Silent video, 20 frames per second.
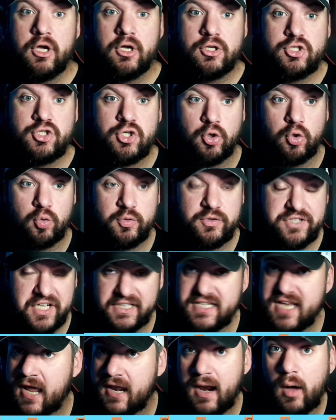to
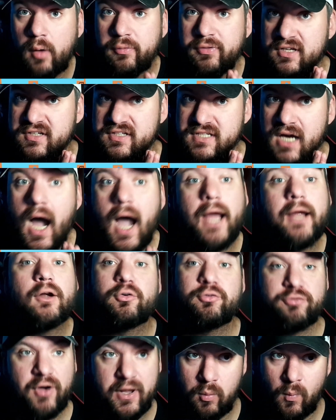dictate how the entire
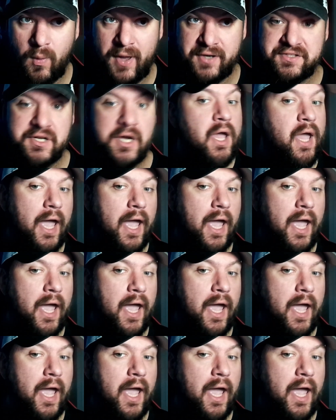fight went